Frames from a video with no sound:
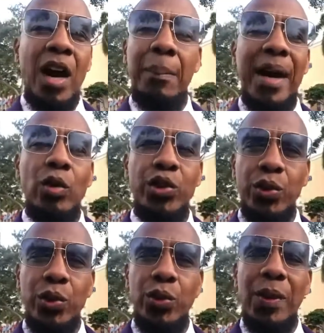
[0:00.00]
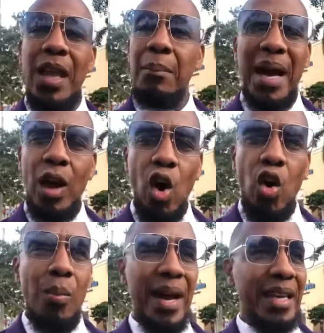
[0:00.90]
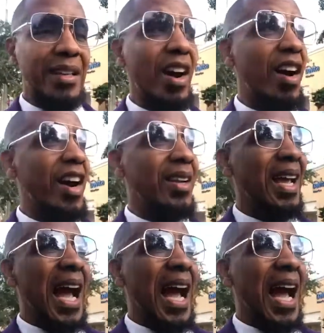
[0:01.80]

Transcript: about you by Almighty God.